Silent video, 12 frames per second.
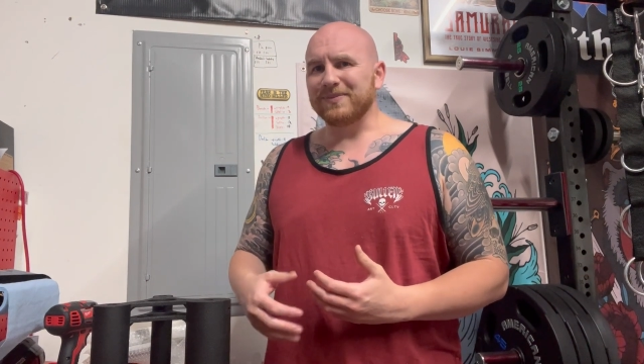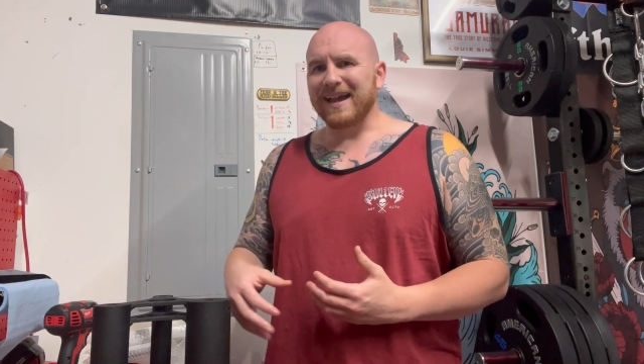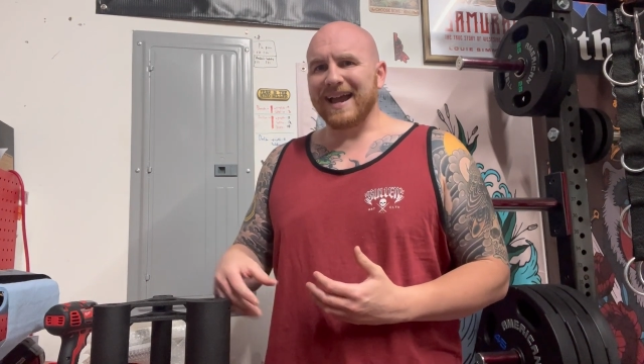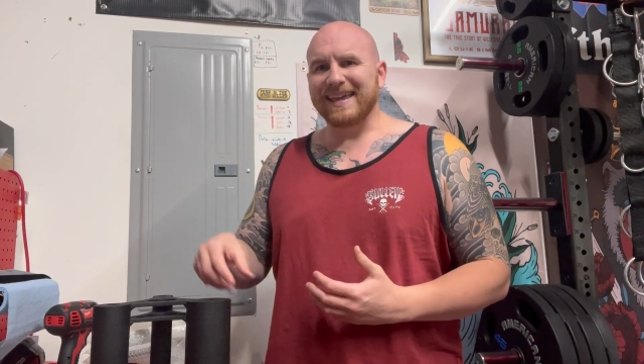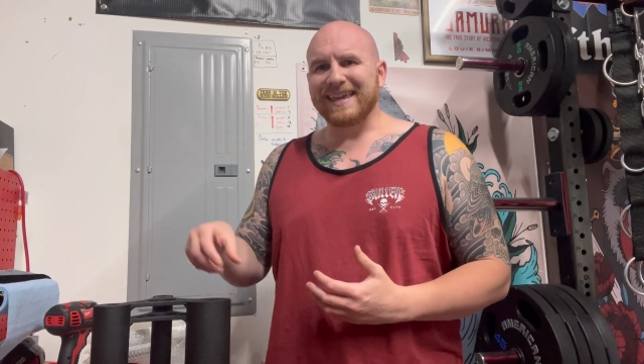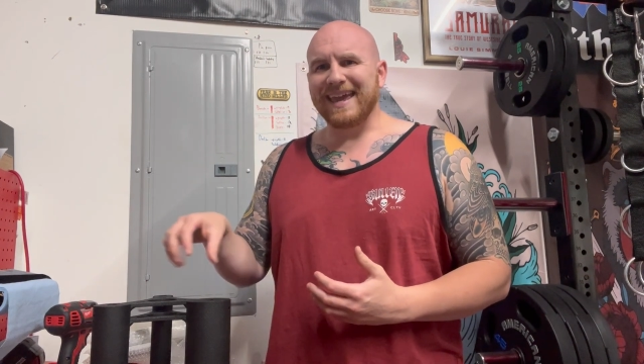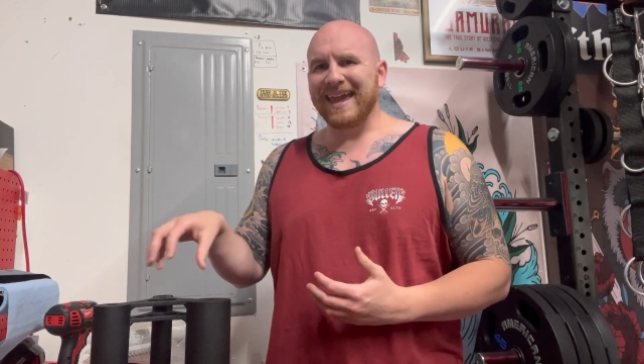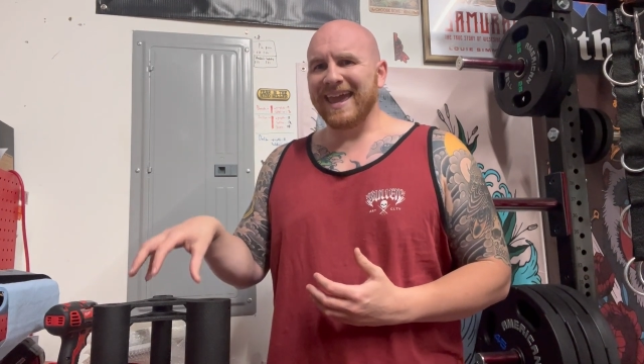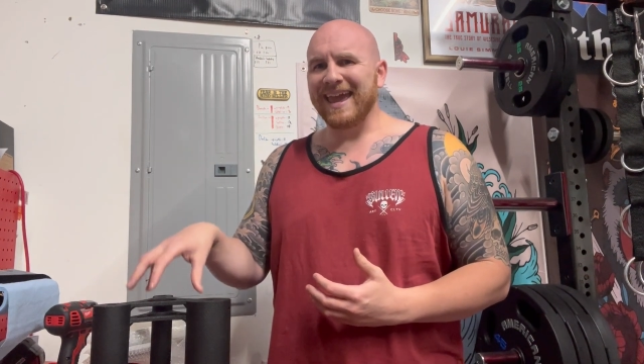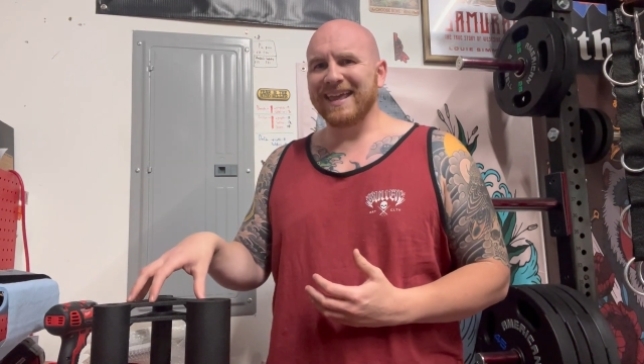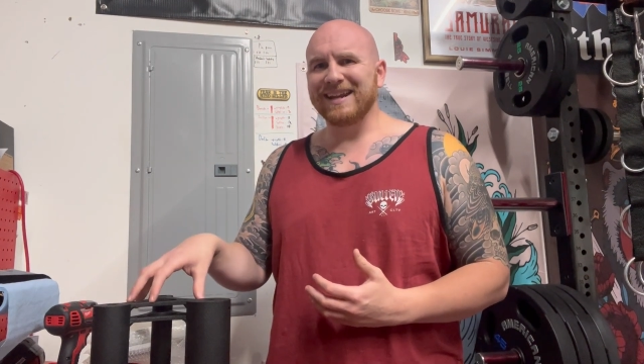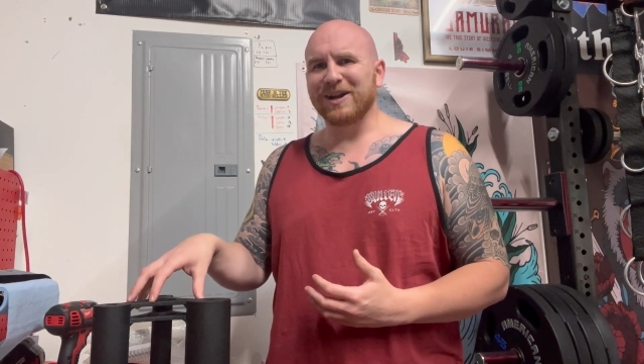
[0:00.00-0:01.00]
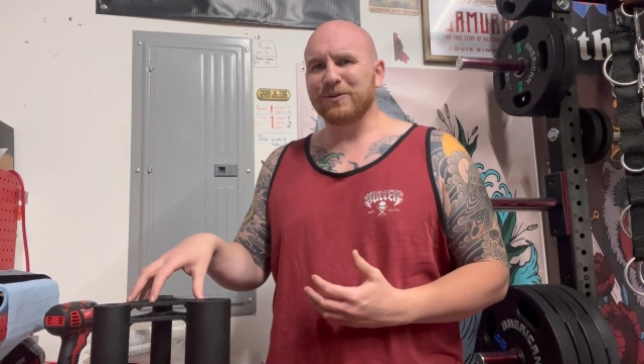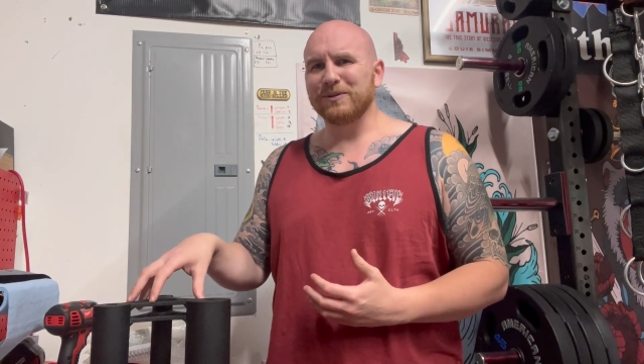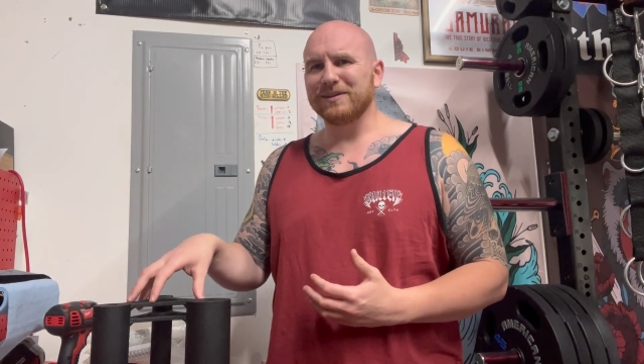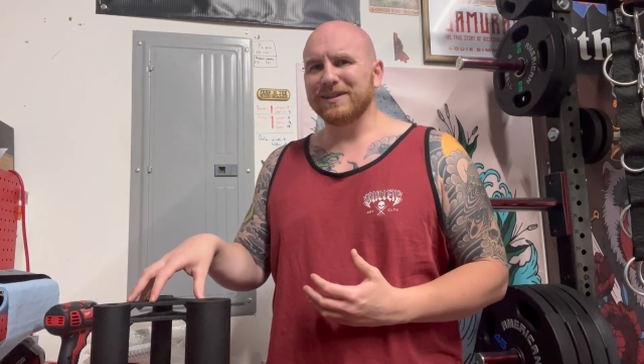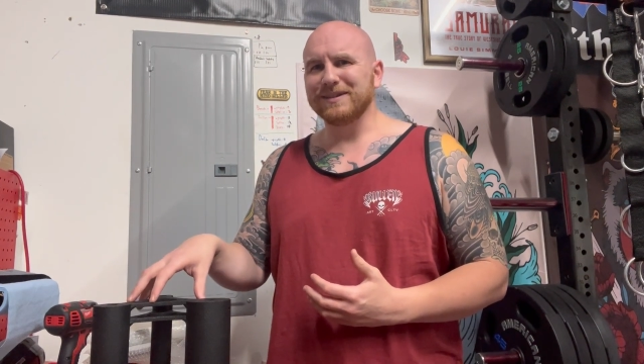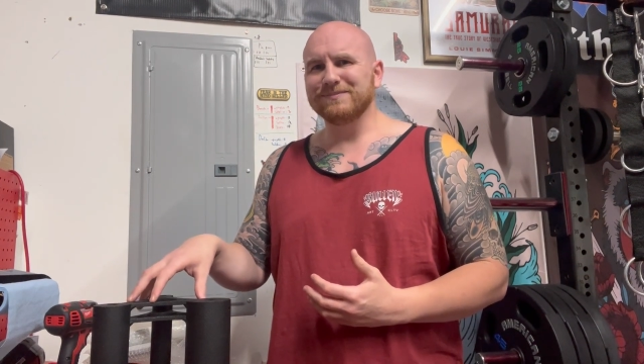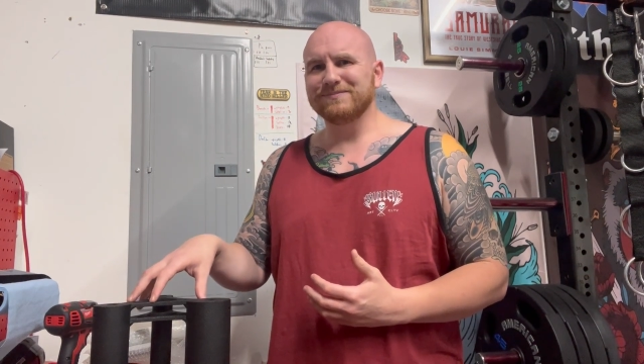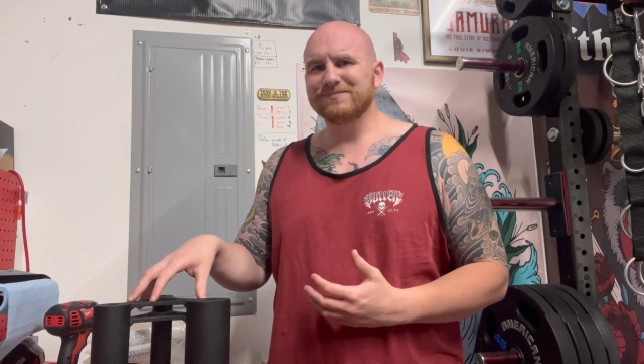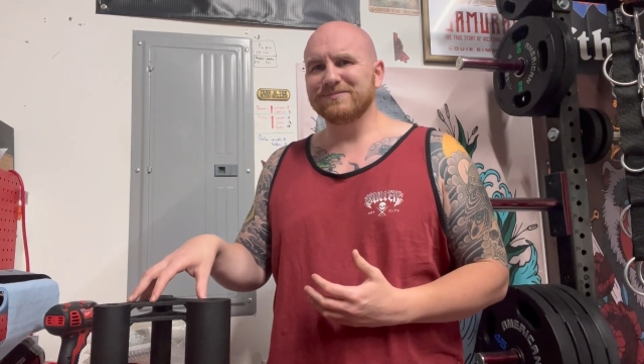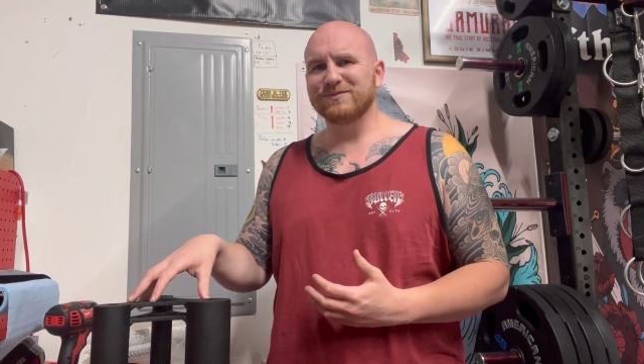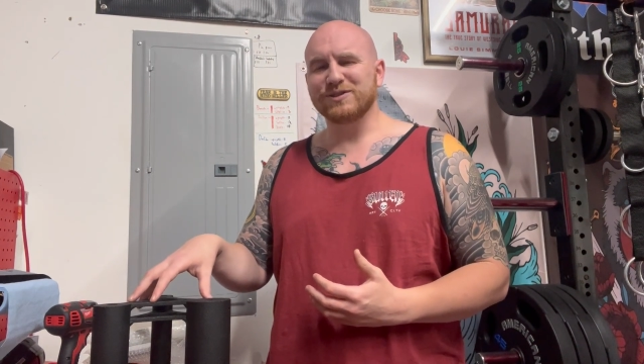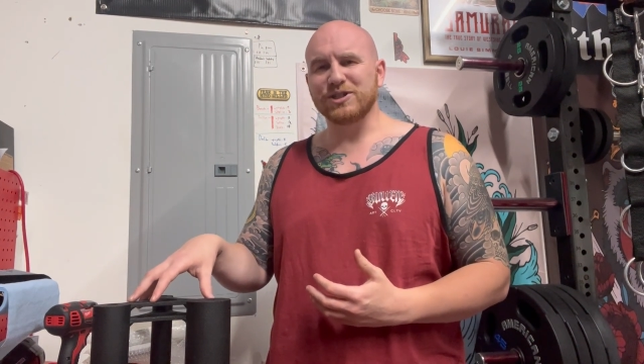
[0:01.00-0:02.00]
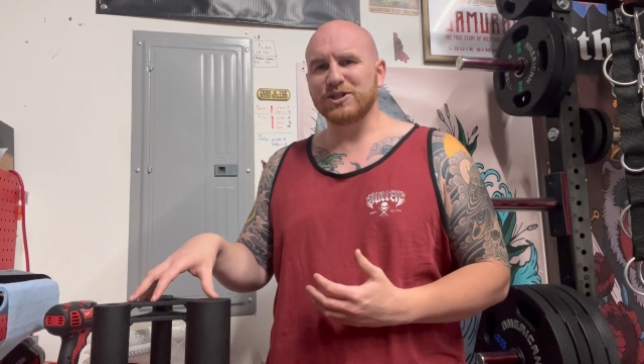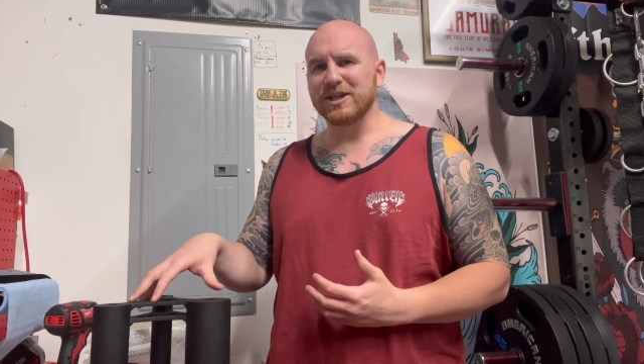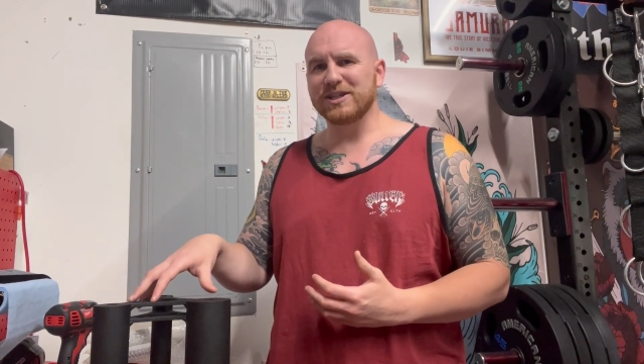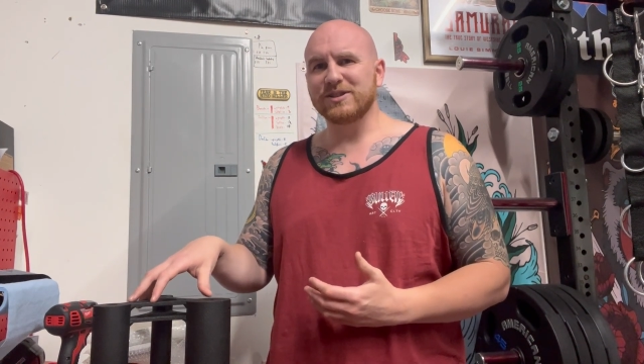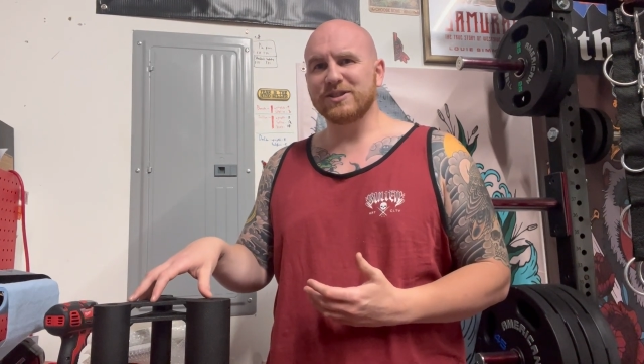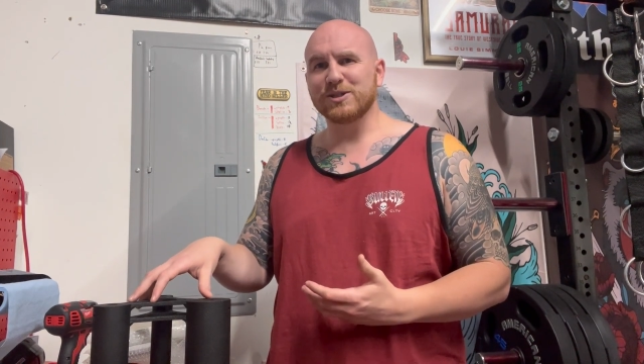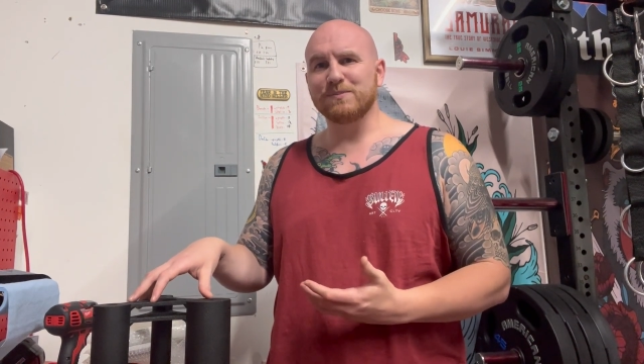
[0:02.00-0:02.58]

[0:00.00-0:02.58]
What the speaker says: I cannot really suggest this,